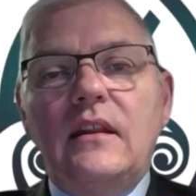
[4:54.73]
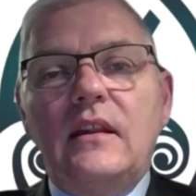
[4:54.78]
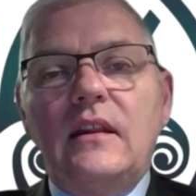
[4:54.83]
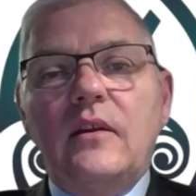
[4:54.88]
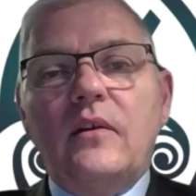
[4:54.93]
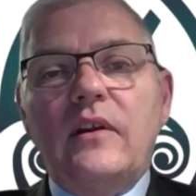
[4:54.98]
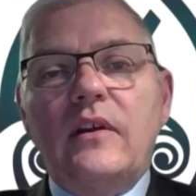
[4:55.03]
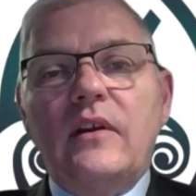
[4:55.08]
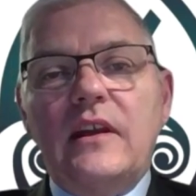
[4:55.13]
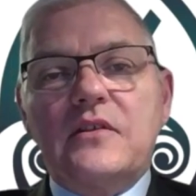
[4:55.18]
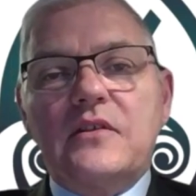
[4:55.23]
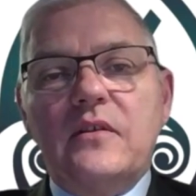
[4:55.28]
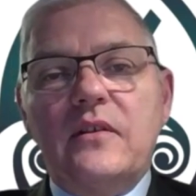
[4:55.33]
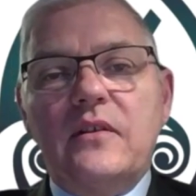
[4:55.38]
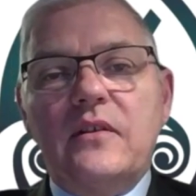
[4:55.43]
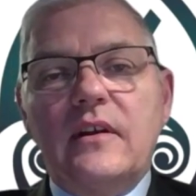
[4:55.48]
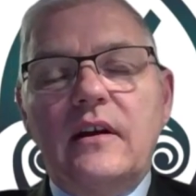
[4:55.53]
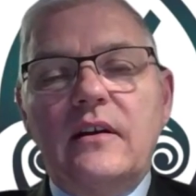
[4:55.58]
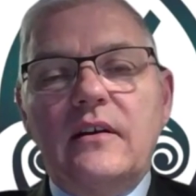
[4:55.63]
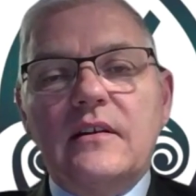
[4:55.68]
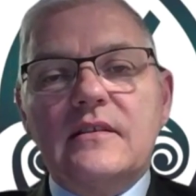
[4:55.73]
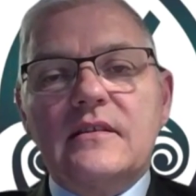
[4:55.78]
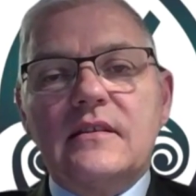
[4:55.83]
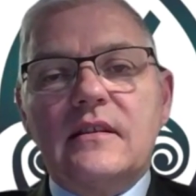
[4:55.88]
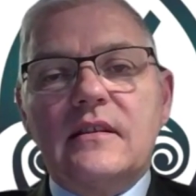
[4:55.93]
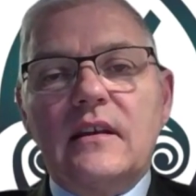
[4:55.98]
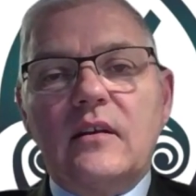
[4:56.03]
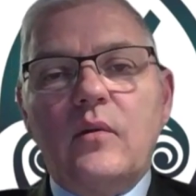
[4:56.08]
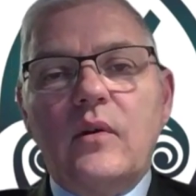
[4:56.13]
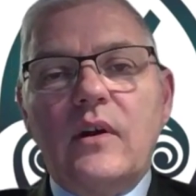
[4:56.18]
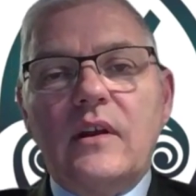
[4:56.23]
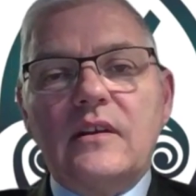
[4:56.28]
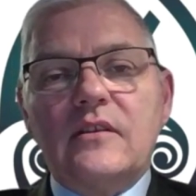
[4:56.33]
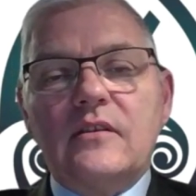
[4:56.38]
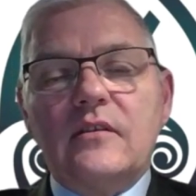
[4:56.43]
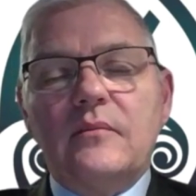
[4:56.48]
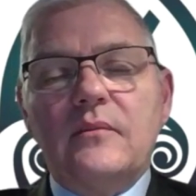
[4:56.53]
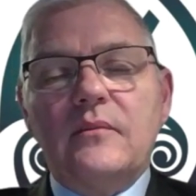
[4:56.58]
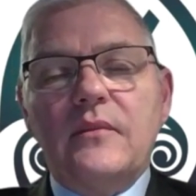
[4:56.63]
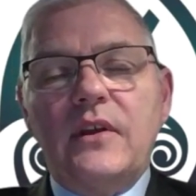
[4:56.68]
The only issue there is the
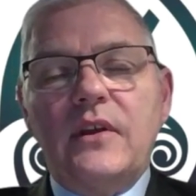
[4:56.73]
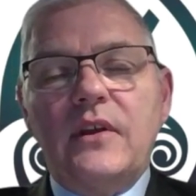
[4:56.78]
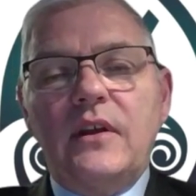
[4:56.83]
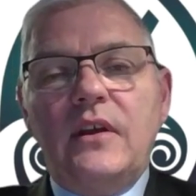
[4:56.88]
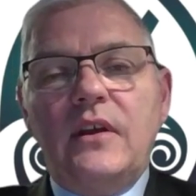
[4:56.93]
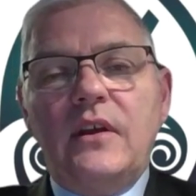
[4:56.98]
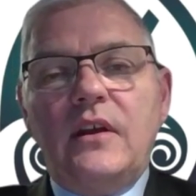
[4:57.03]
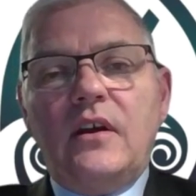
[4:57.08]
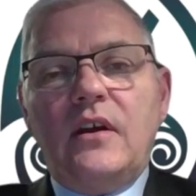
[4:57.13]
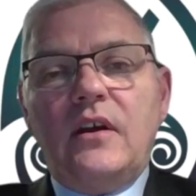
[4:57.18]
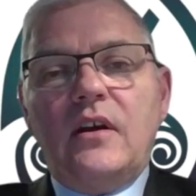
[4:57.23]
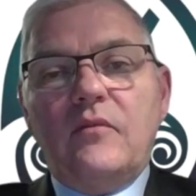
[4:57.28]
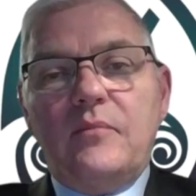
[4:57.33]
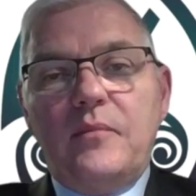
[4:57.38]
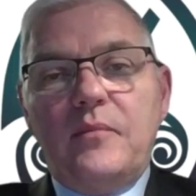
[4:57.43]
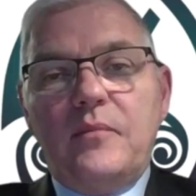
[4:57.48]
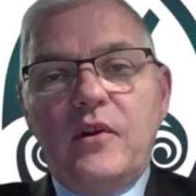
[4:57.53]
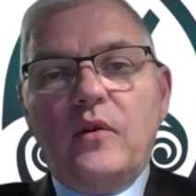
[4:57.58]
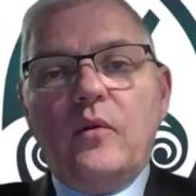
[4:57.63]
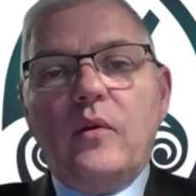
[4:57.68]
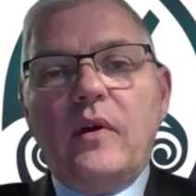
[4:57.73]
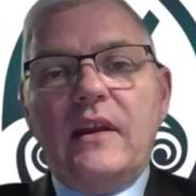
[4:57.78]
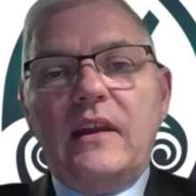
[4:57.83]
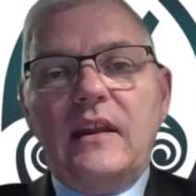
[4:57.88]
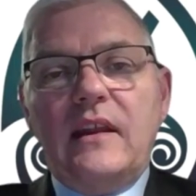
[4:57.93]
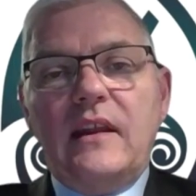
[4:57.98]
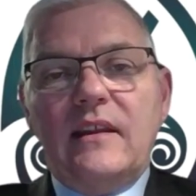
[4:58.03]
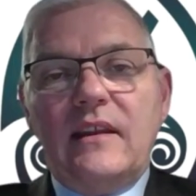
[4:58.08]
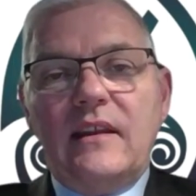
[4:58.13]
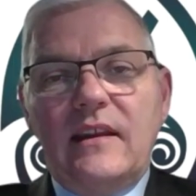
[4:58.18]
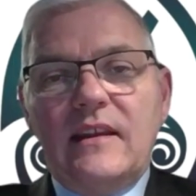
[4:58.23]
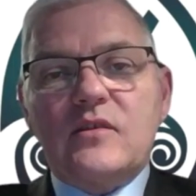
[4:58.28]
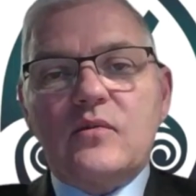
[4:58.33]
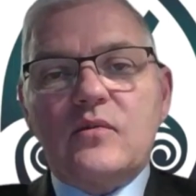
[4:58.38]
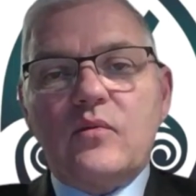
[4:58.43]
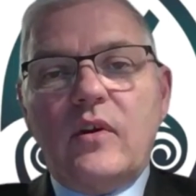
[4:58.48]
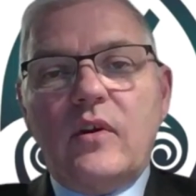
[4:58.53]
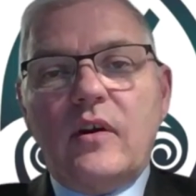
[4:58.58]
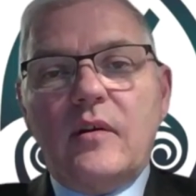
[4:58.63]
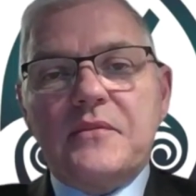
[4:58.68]
quantum of blue whiting that is
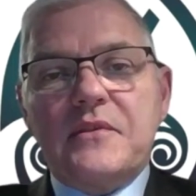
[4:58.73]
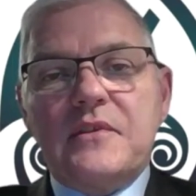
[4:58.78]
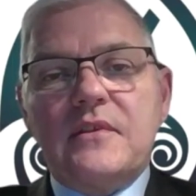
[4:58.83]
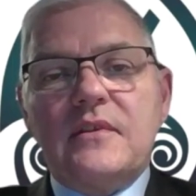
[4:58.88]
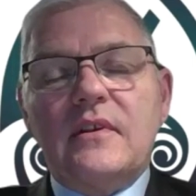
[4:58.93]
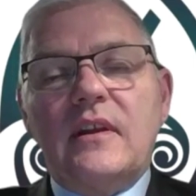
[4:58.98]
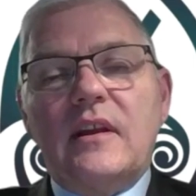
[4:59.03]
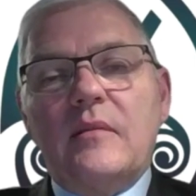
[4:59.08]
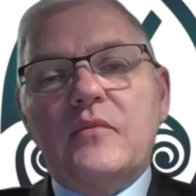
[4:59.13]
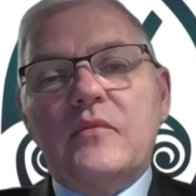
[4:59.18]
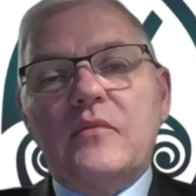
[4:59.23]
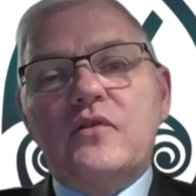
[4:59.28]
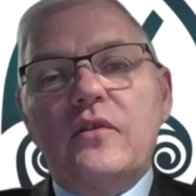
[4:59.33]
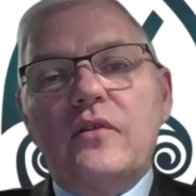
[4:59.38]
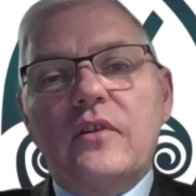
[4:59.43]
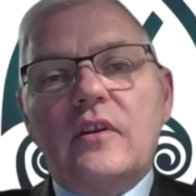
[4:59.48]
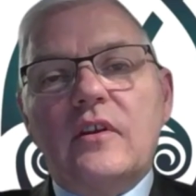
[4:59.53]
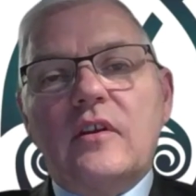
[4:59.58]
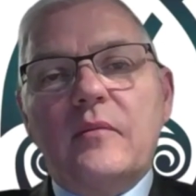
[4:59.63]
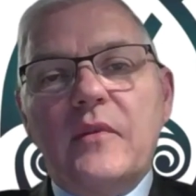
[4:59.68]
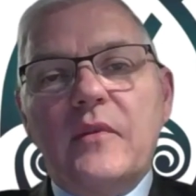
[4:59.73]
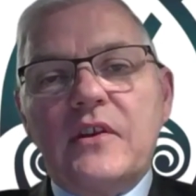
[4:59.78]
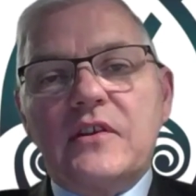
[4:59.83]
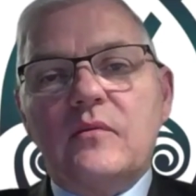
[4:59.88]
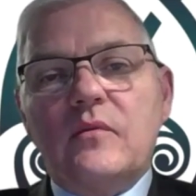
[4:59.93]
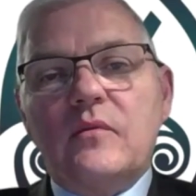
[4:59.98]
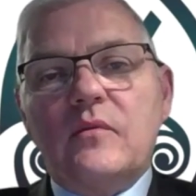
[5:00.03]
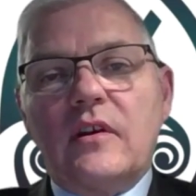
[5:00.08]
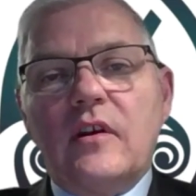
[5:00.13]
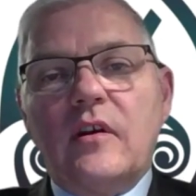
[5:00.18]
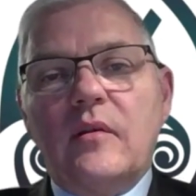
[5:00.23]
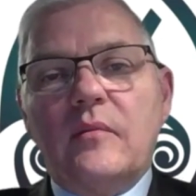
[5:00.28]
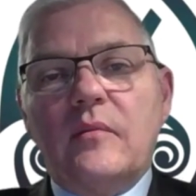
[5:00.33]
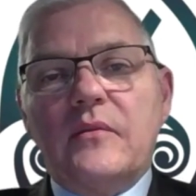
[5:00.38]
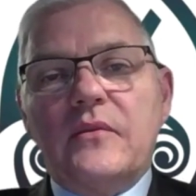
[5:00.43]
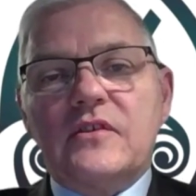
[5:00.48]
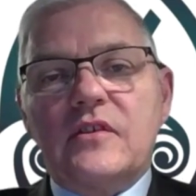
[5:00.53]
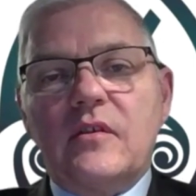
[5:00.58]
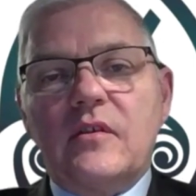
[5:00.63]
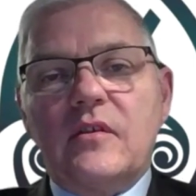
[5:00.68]
swapped, and I'm sure the Commission will come
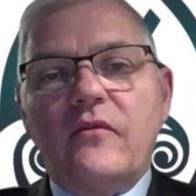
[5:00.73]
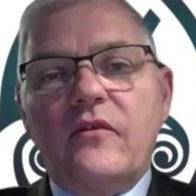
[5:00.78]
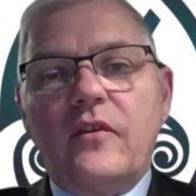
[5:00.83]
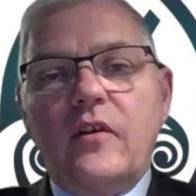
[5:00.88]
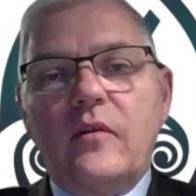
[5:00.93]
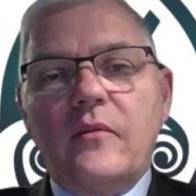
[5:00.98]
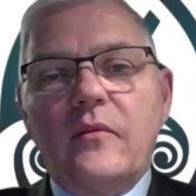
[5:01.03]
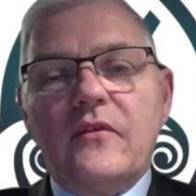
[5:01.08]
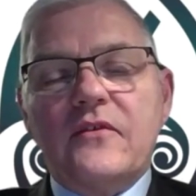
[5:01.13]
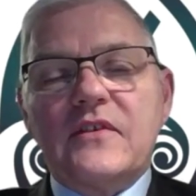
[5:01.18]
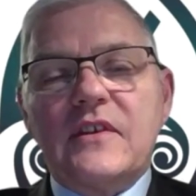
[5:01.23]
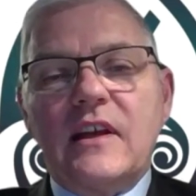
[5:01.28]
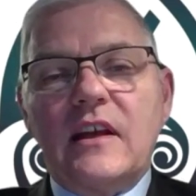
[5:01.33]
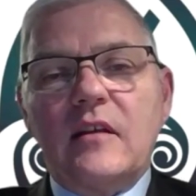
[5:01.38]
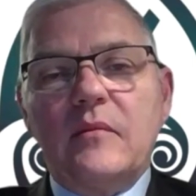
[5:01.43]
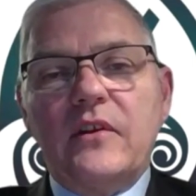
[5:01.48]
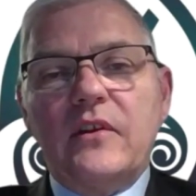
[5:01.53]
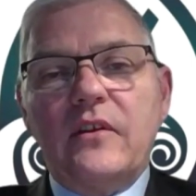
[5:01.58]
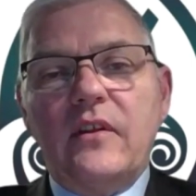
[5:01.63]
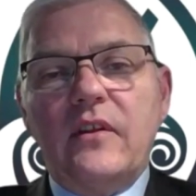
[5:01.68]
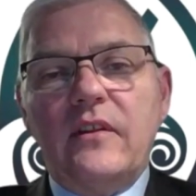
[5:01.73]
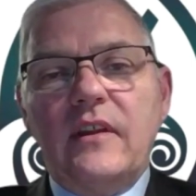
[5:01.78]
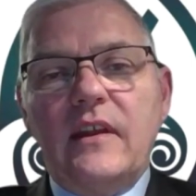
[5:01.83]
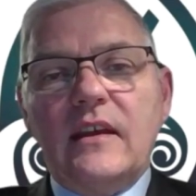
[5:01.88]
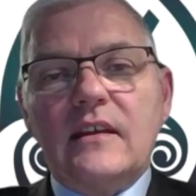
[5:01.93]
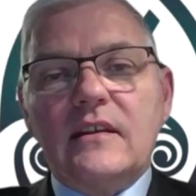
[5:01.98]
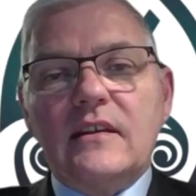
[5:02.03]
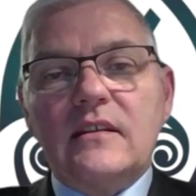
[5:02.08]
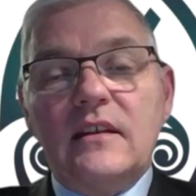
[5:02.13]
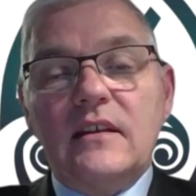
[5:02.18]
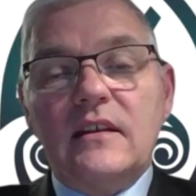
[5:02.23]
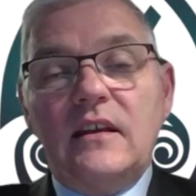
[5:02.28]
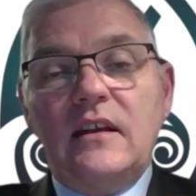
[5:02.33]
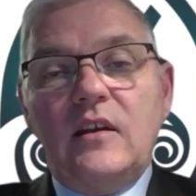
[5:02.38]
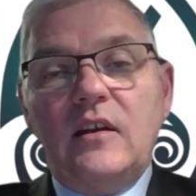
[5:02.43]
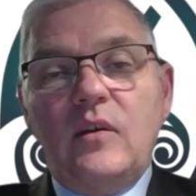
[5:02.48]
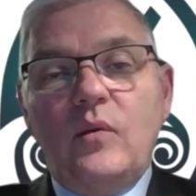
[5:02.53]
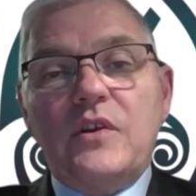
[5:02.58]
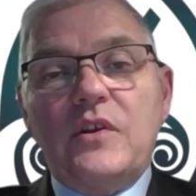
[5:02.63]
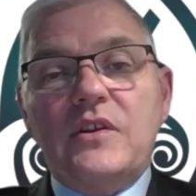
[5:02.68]
to some form of settlement on that,
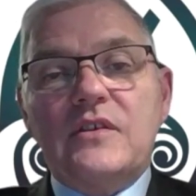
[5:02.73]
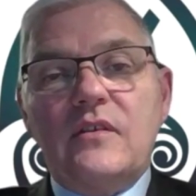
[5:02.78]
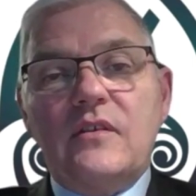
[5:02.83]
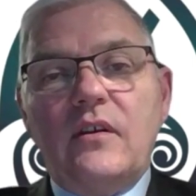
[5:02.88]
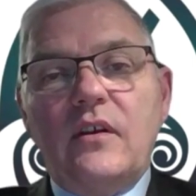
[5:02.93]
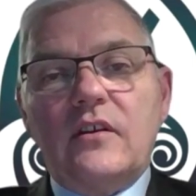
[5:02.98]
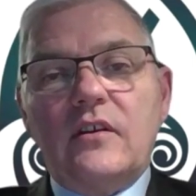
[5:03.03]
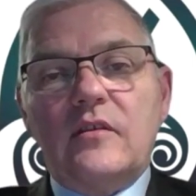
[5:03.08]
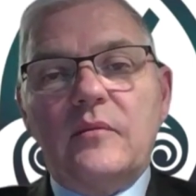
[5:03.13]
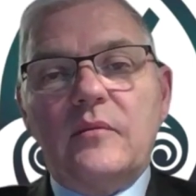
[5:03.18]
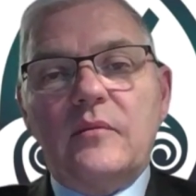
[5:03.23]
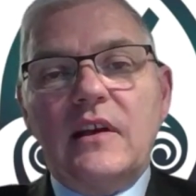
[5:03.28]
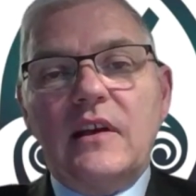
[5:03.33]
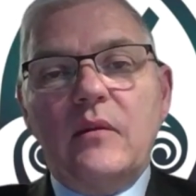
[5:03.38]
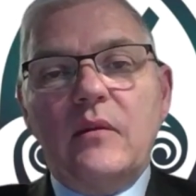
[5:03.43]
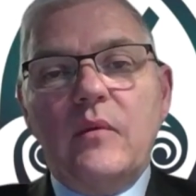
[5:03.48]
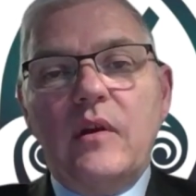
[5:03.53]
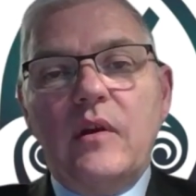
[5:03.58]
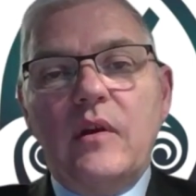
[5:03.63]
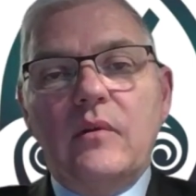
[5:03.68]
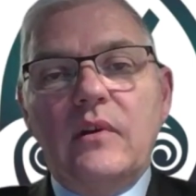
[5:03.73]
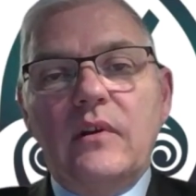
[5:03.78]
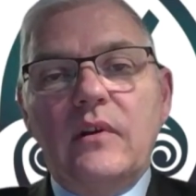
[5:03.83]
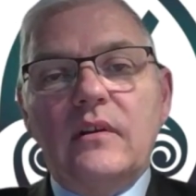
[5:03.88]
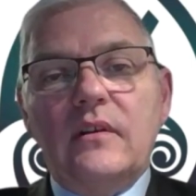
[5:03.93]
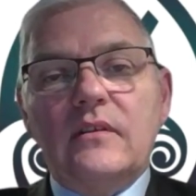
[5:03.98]
which ultimately we will